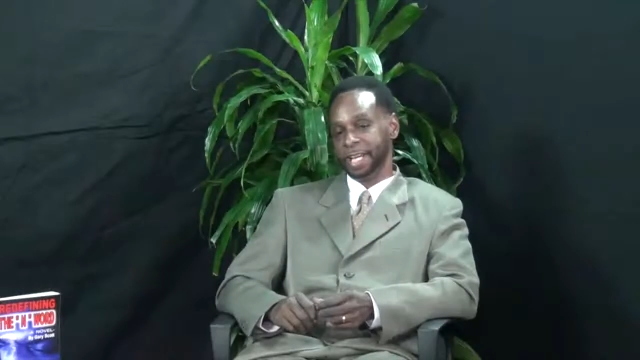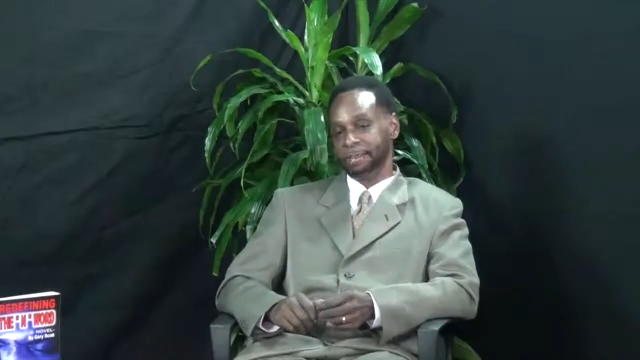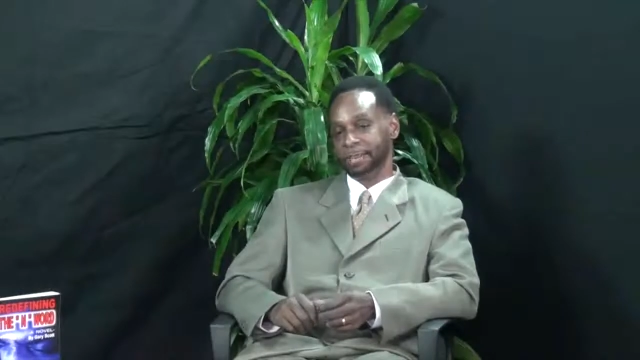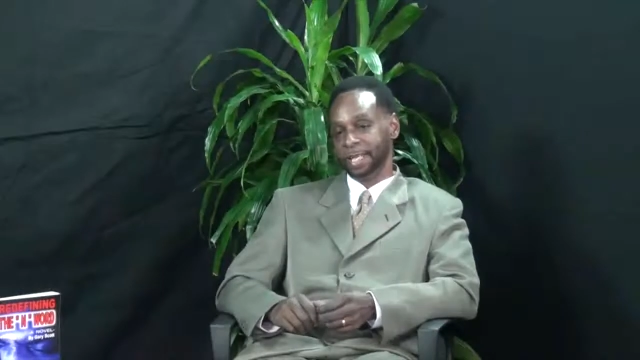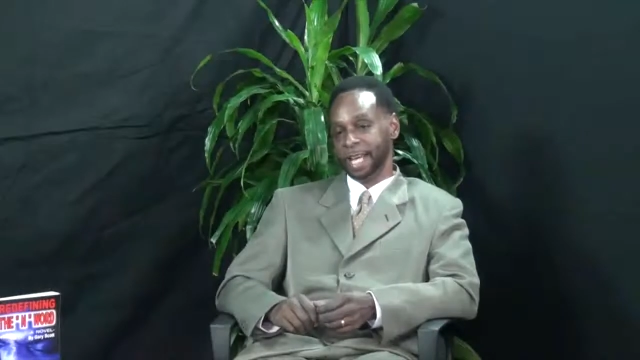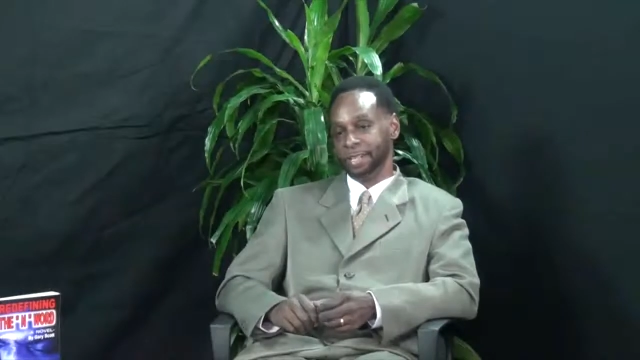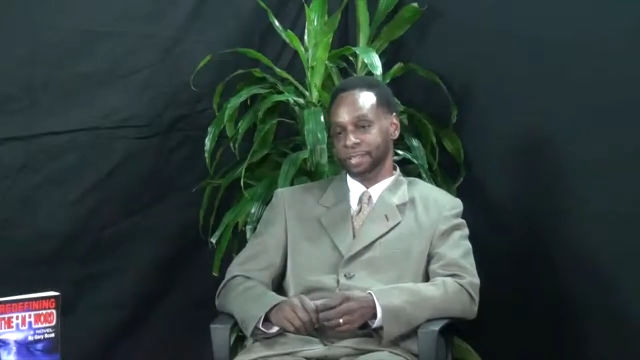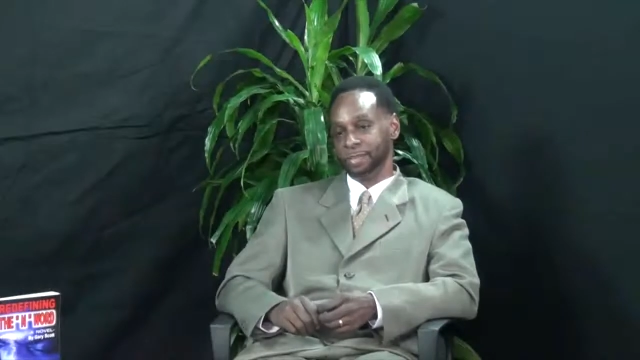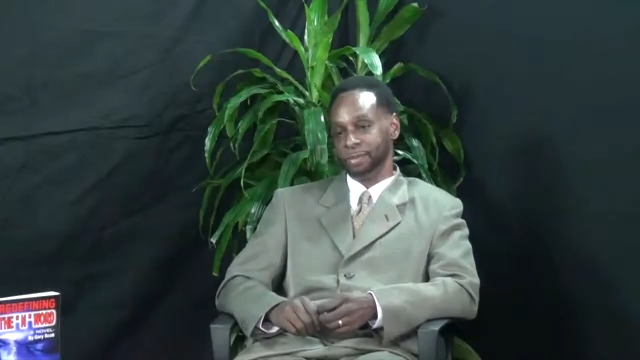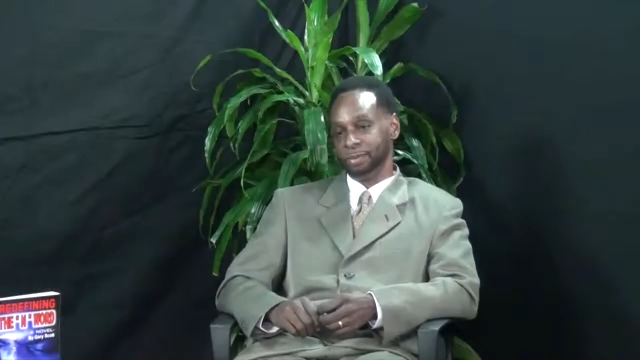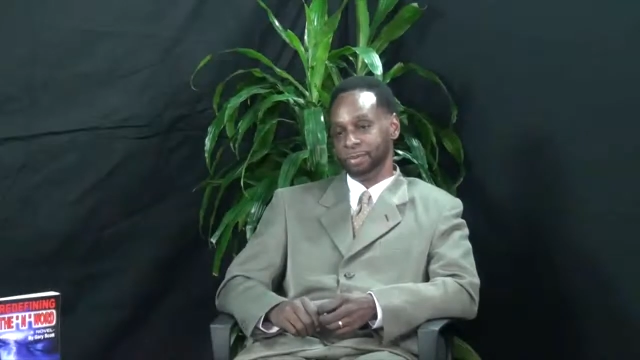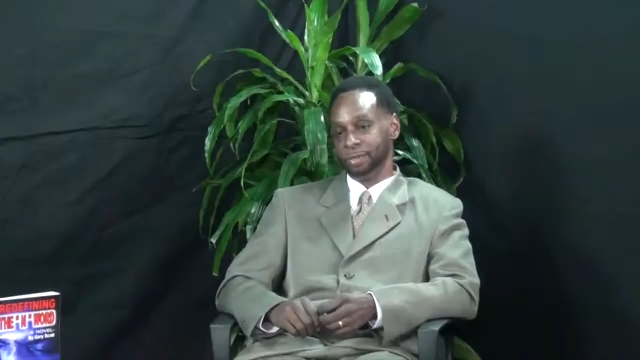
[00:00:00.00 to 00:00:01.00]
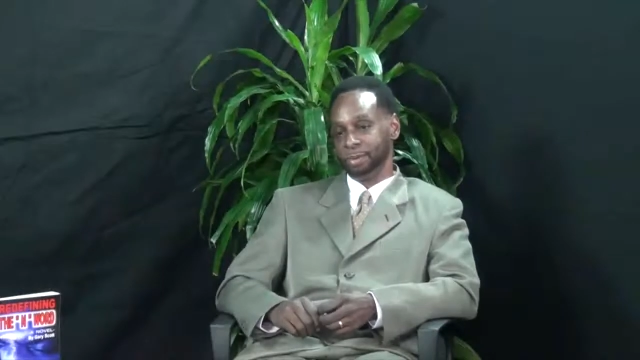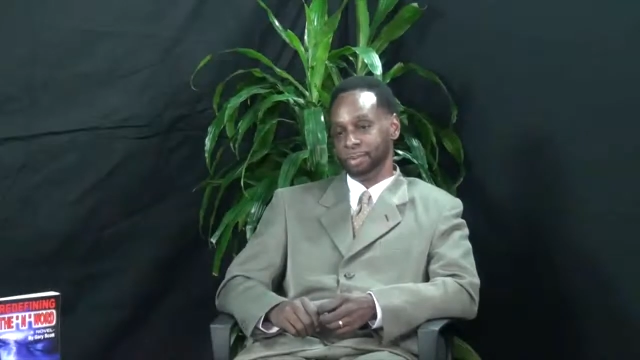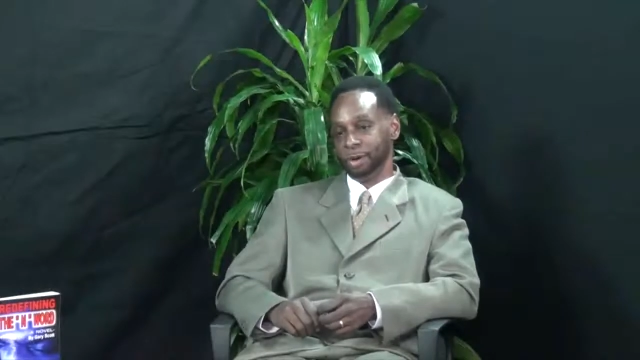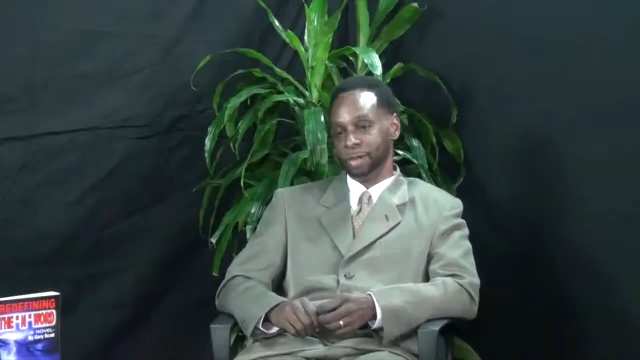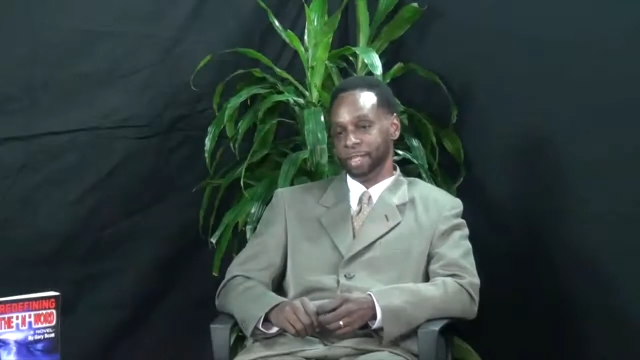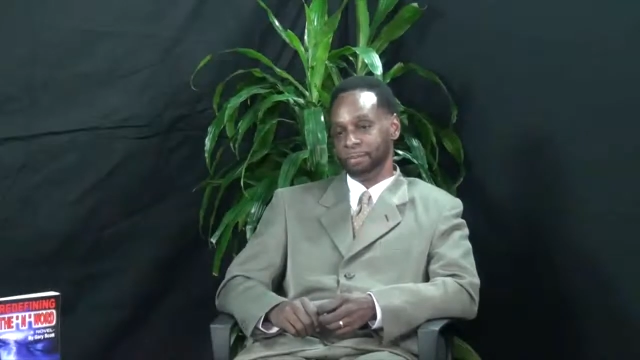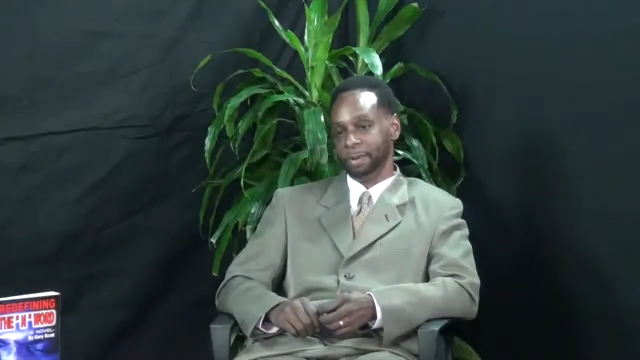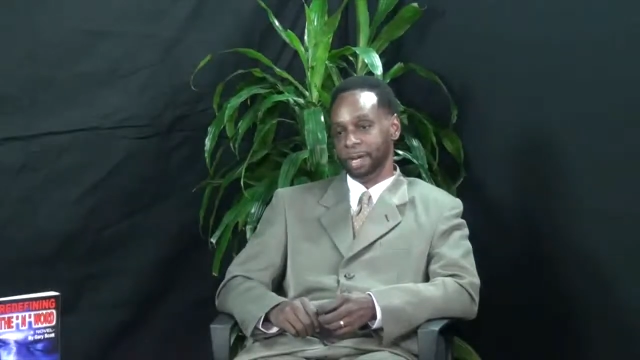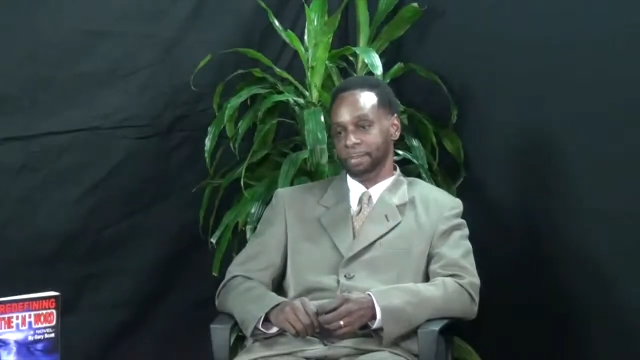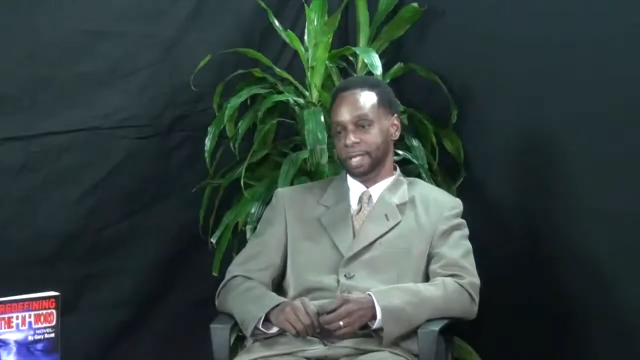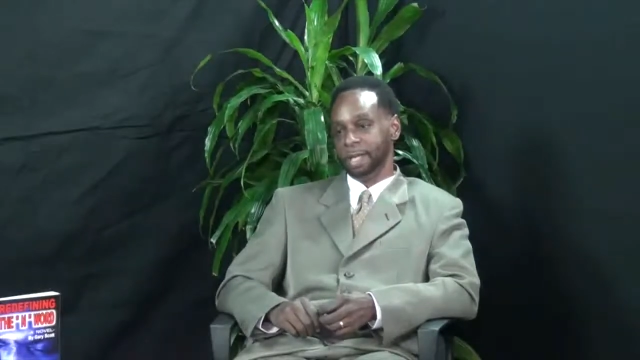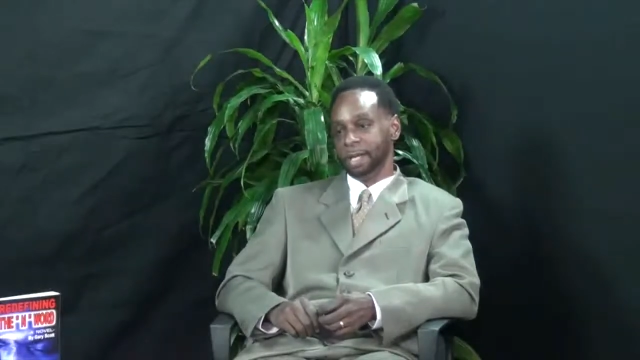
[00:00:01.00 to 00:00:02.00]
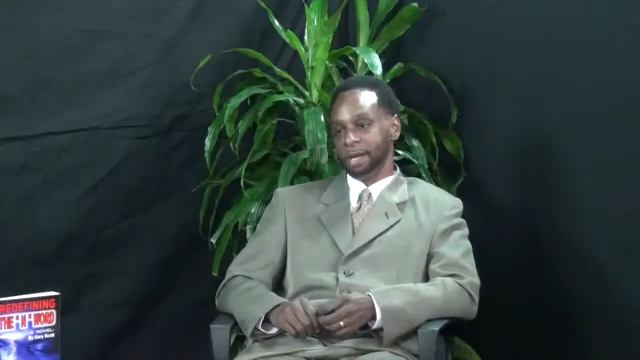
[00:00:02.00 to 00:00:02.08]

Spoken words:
and I'm glad you brought him up.